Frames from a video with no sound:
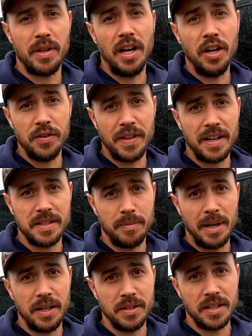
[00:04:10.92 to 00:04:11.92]
with 100,000
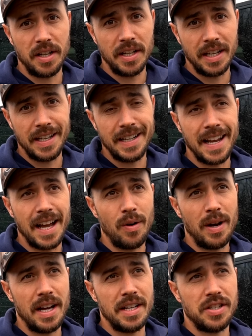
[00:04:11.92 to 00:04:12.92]
miles on it. It now
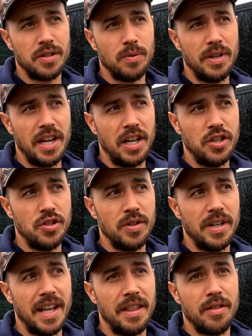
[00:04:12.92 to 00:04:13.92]
has
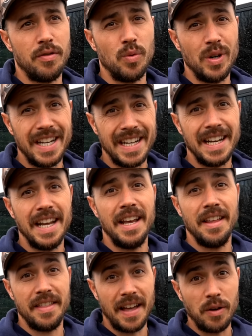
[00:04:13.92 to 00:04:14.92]

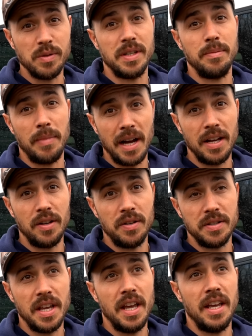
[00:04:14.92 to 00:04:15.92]
303,000
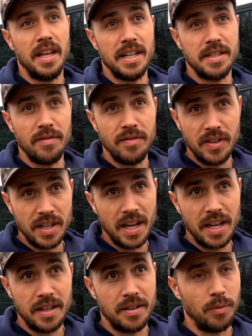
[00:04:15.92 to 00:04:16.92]
miles. It has a
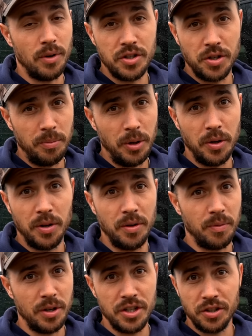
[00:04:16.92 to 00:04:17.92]
V8, original motor,
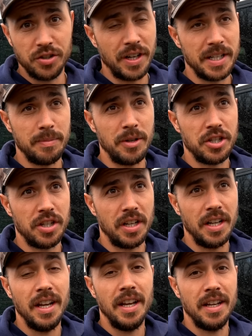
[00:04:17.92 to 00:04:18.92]
original
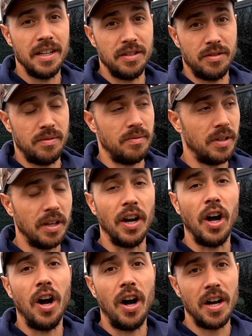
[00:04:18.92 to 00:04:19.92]
transmission. It is an
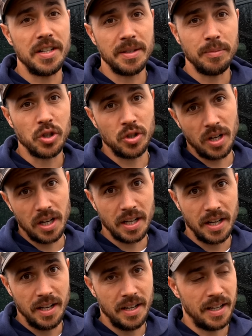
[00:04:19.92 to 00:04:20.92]
awesome
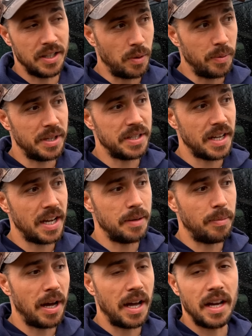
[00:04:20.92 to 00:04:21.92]
truck. That's why we decided
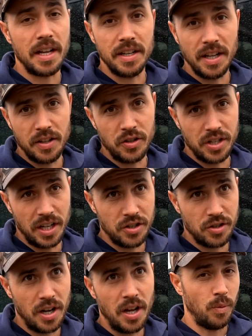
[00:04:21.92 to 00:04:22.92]
to buy another
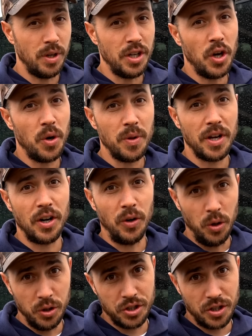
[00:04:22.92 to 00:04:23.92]
Tundra. We know that our
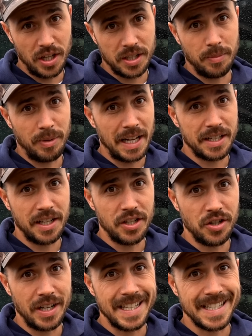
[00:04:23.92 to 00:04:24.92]
old truck, the black
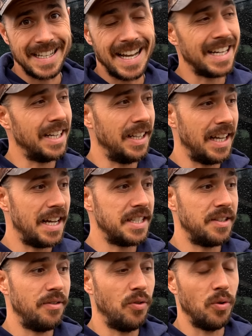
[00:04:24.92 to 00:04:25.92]
Tundra, is not gonna
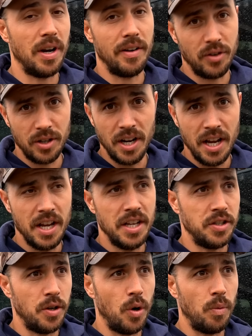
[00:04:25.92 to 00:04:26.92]
last forever.
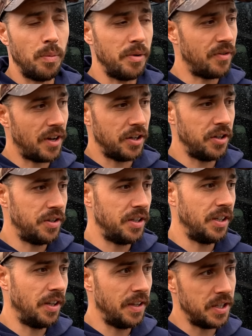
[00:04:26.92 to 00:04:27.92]
So when we found a good
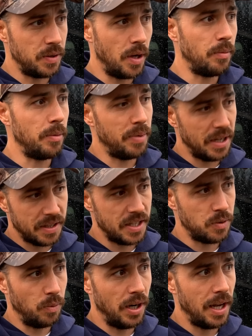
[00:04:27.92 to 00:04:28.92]
deal on this one, we picked
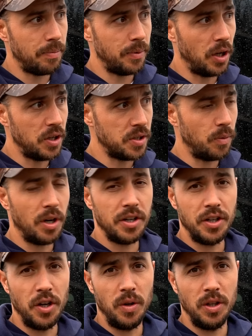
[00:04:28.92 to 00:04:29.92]
this one up. We also wanted
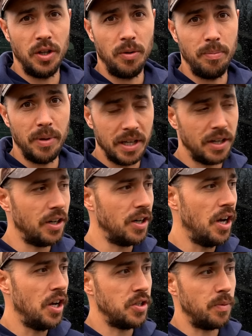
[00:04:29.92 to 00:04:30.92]
to go a little bigger
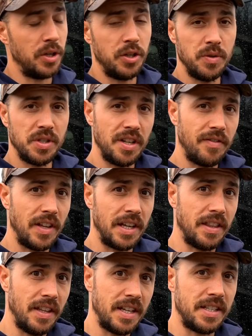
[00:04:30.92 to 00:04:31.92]
so we could do stuff
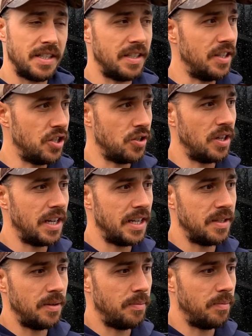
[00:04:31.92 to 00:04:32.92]
like this. This truck
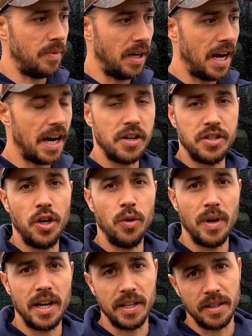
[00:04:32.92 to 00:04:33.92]
has a, a higher tow
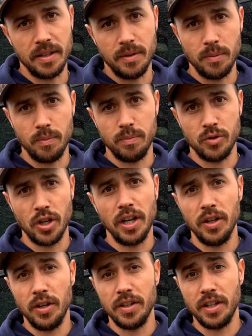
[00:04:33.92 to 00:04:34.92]
rating. The
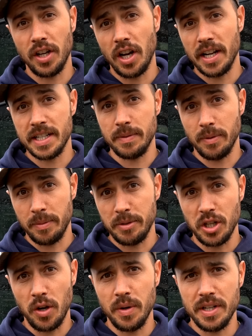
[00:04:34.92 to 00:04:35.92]
trailer and the Conex that we're gonna be
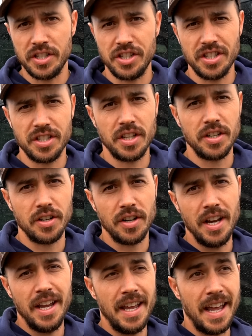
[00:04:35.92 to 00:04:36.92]
towing is just under
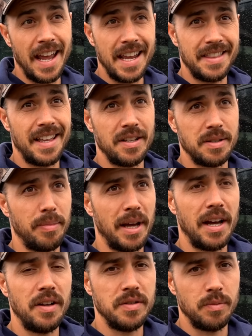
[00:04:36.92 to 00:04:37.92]
8,000
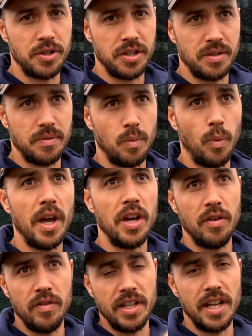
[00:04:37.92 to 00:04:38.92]
pounds, which is way
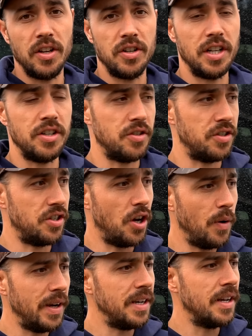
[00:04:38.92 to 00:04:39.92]
over the other Tundra's
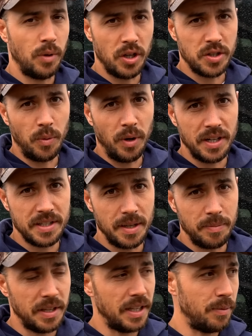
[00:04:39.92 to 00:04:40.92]
towing. We also wanted
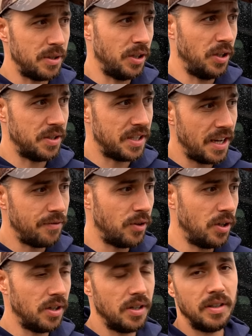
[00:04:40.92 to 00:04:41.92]
something that was a little
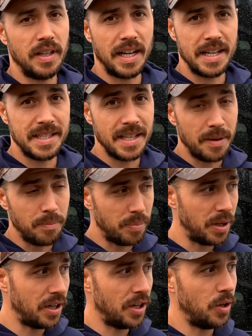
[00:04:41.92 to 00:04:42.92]
safer. Like I said,
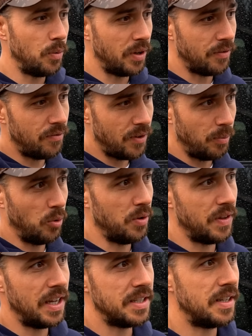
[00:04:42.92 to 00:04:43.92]
bigger, we could fit more
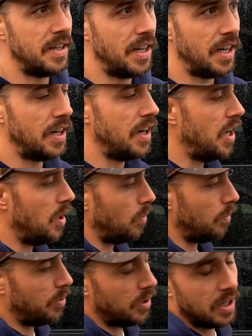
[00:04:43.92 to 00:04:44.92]
things in here.
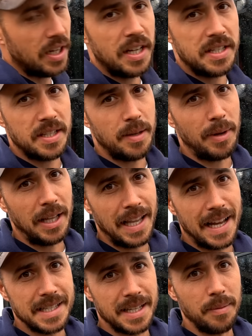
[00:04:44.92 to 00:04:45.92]
We put a custom
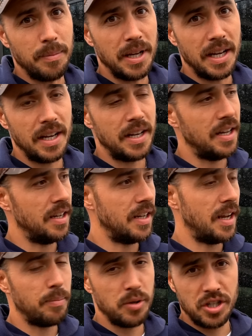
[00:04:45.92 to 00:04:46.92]
Alaskan made
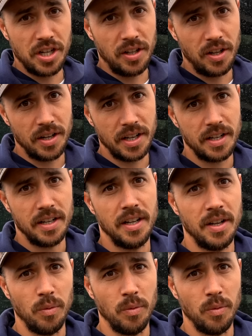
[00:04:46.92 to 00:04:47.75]
camper shell on it.